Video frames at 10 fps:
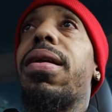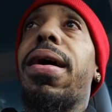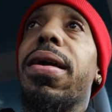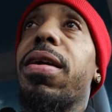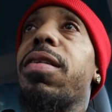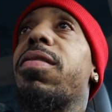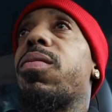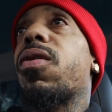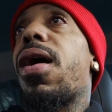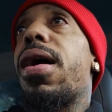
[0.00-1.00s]
liking,
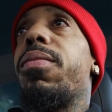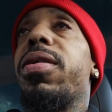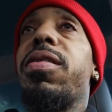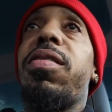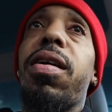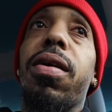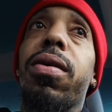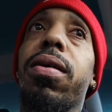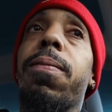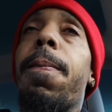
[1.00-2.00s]
subscribing,
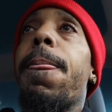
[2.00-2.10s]
sharing,